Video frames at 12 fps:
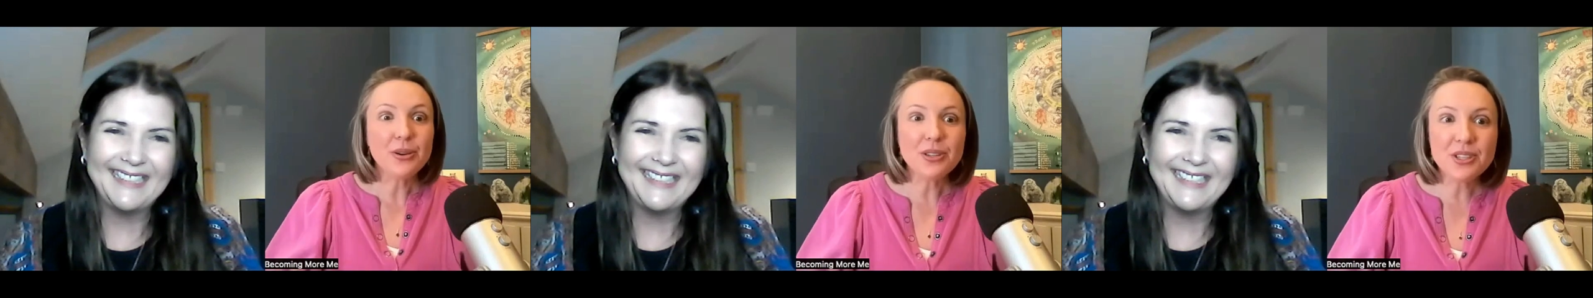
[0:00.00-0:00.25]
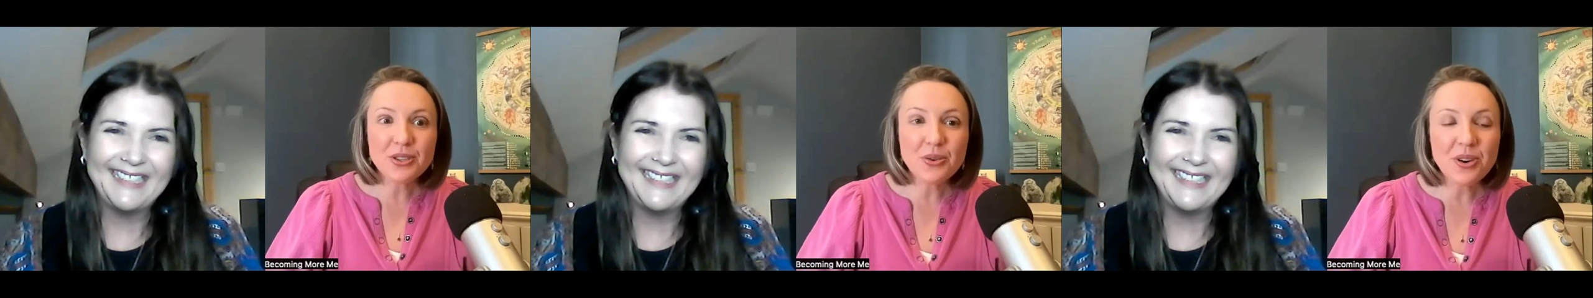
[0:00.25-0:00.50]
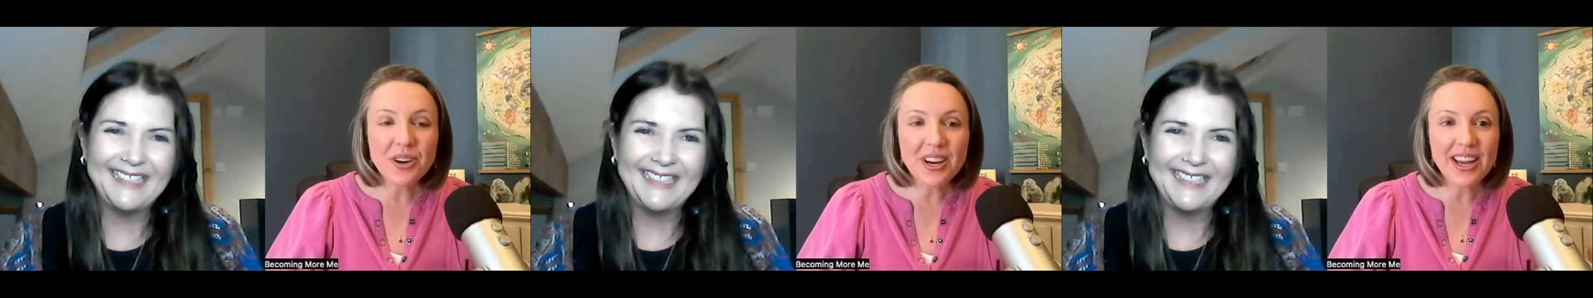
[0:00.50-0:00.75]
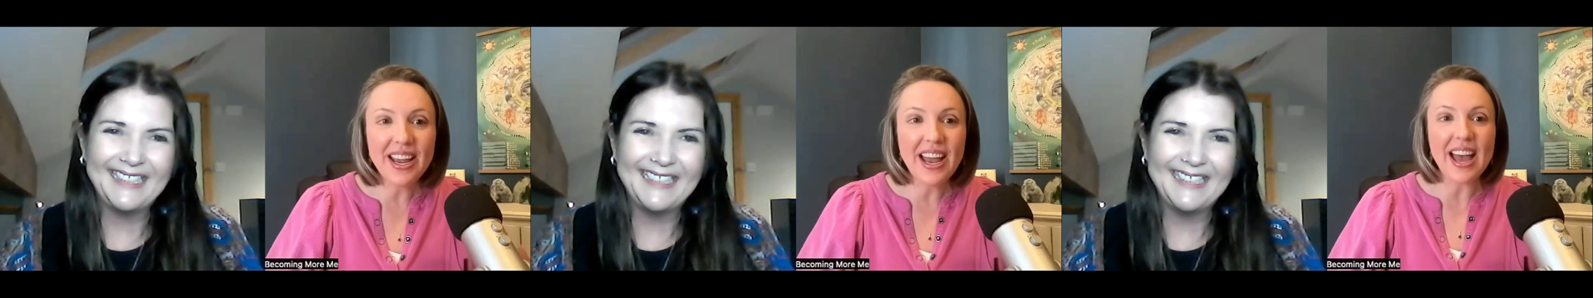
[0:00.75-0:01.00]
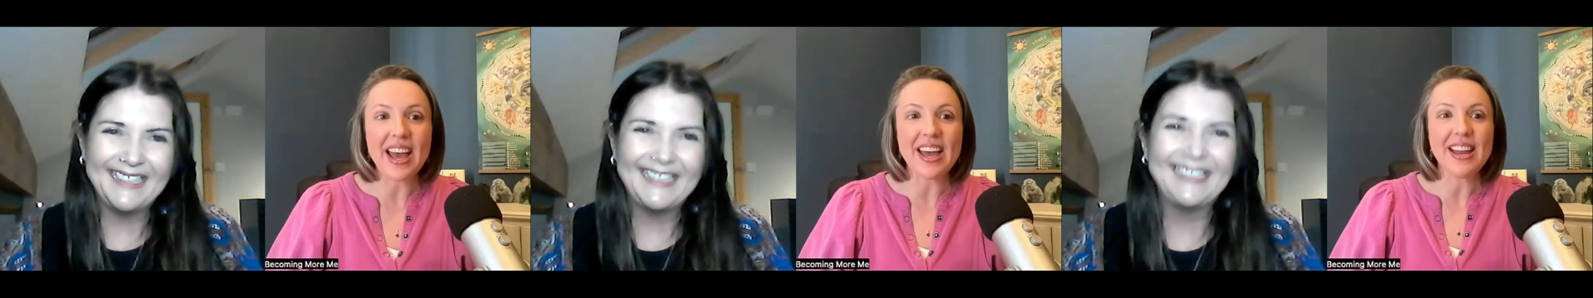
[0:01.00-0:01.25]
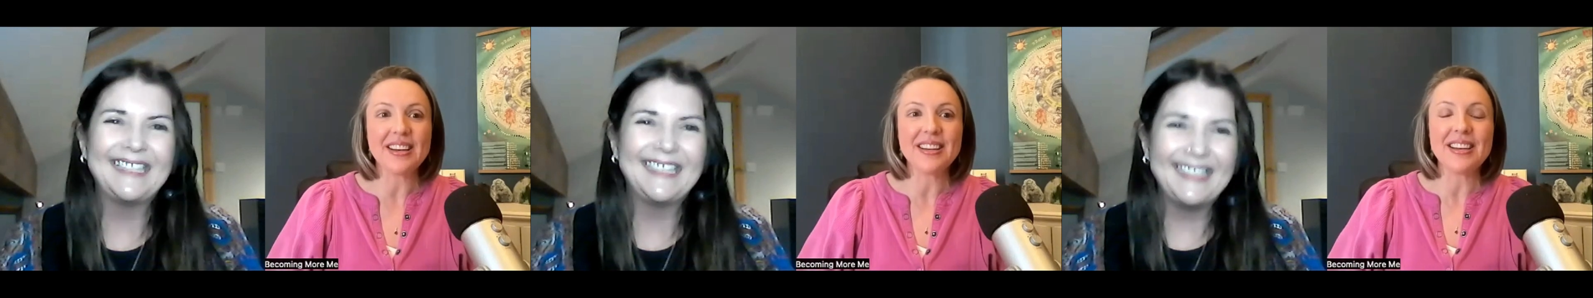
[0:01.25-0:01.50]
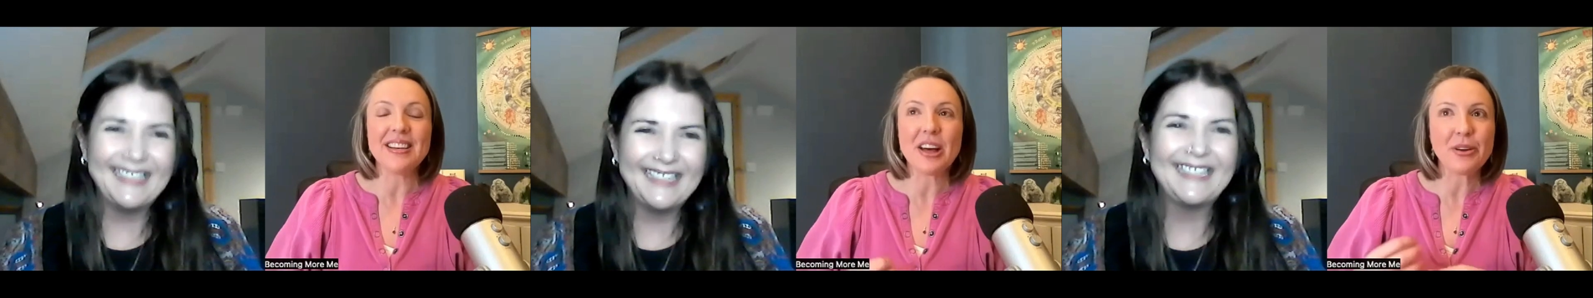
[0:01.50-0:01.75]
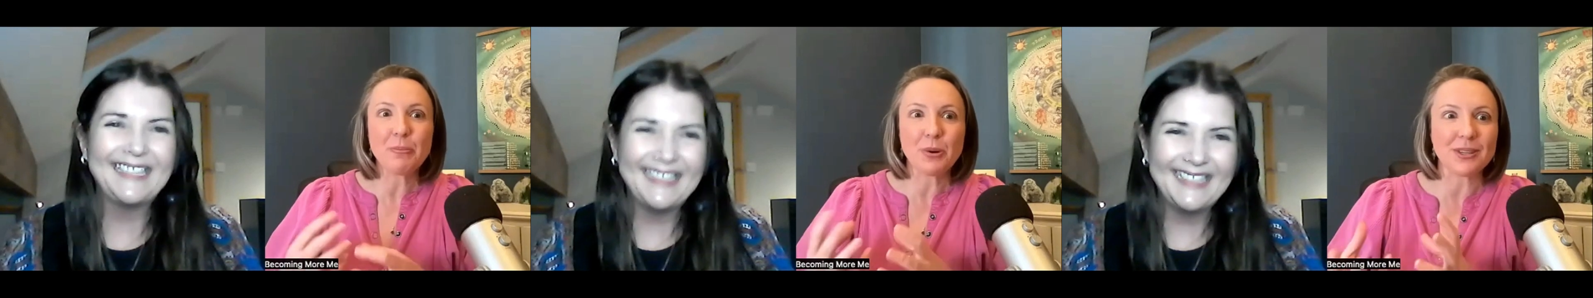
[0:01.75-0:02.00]
Speaker 1: your story and
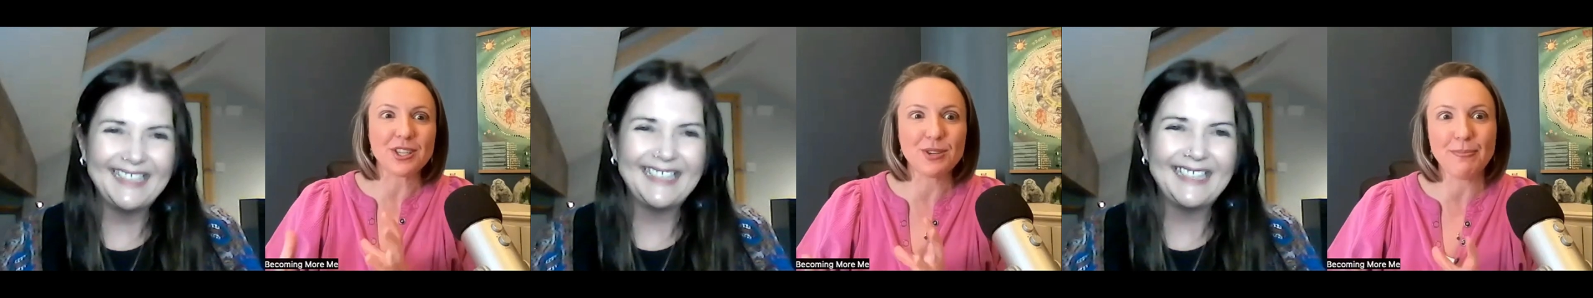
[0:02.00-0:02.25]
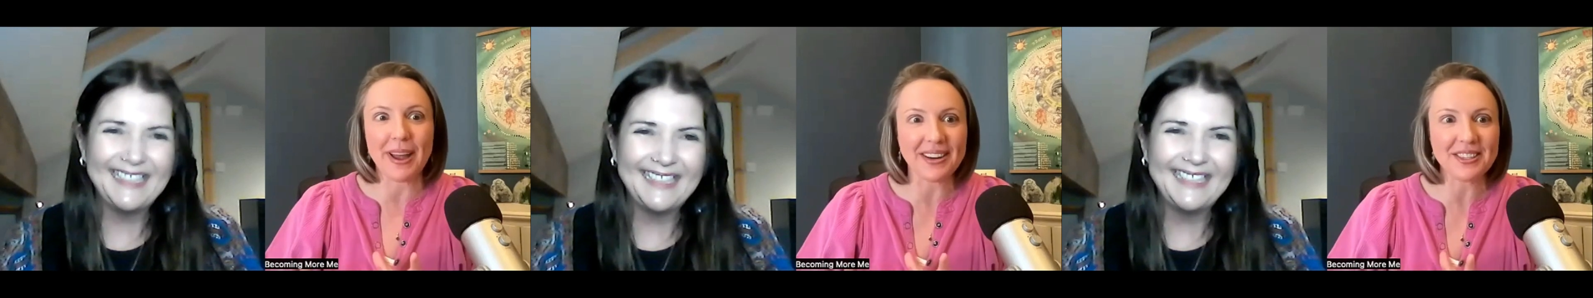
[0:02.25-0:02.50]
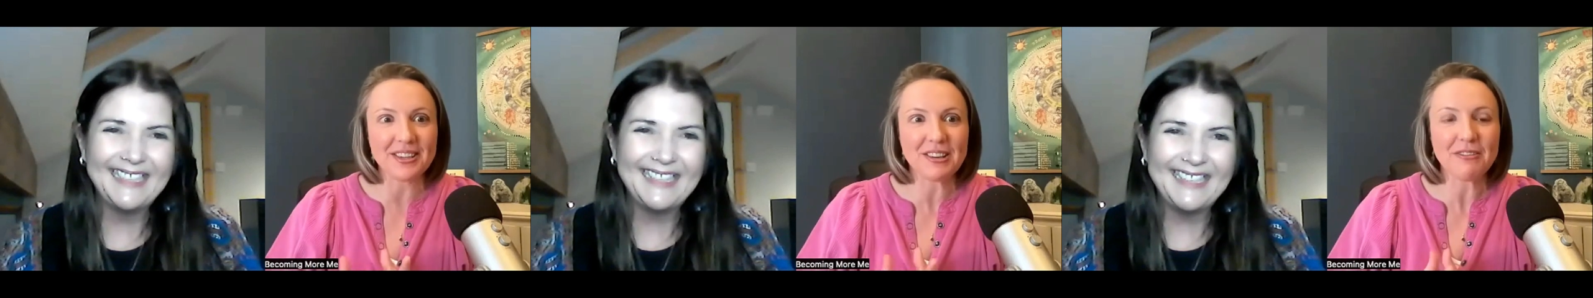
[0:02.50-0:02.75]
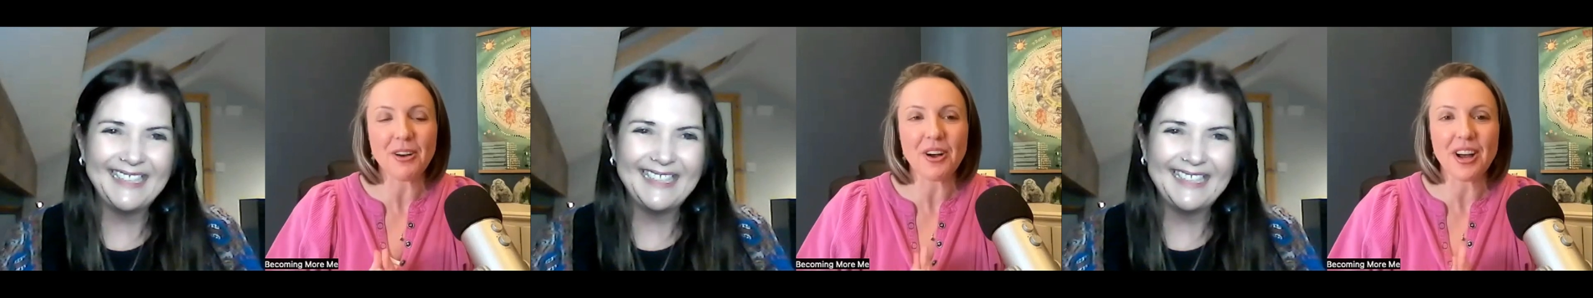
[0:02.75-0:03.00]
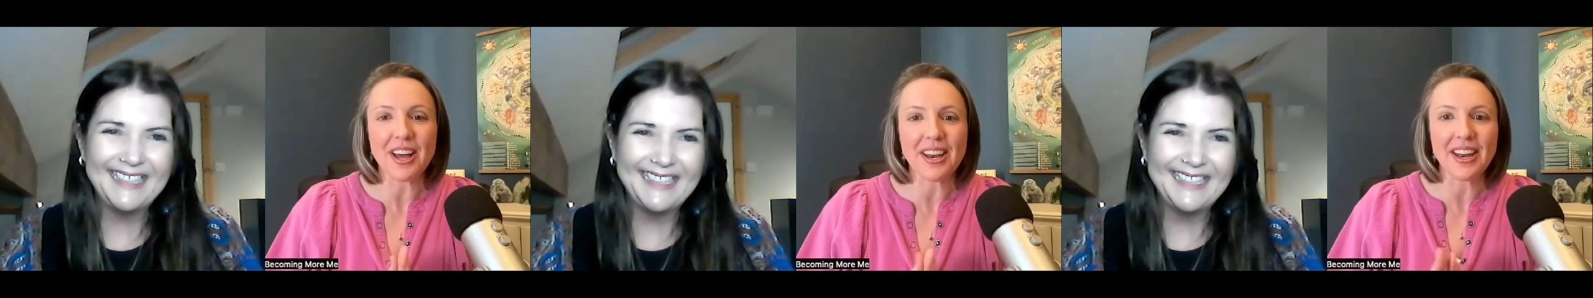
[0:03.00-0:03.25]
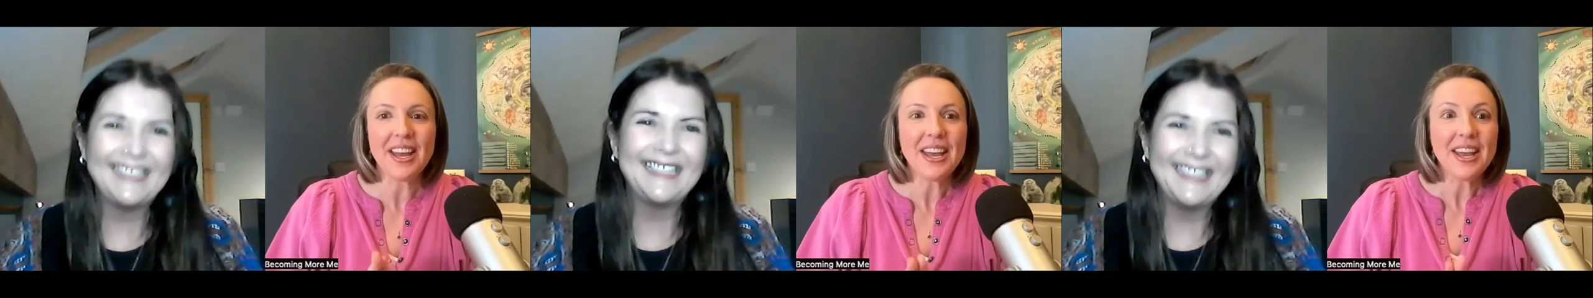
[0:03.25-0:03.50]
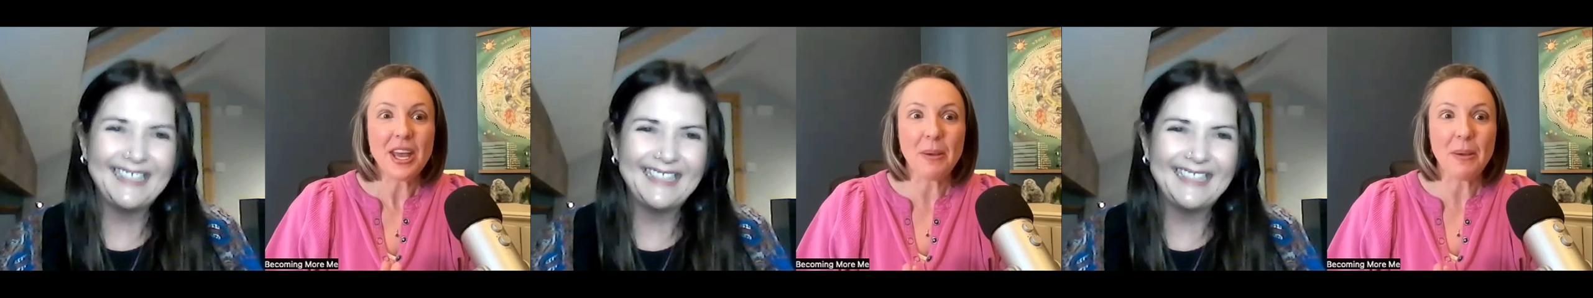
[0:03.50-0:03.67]
another perspective on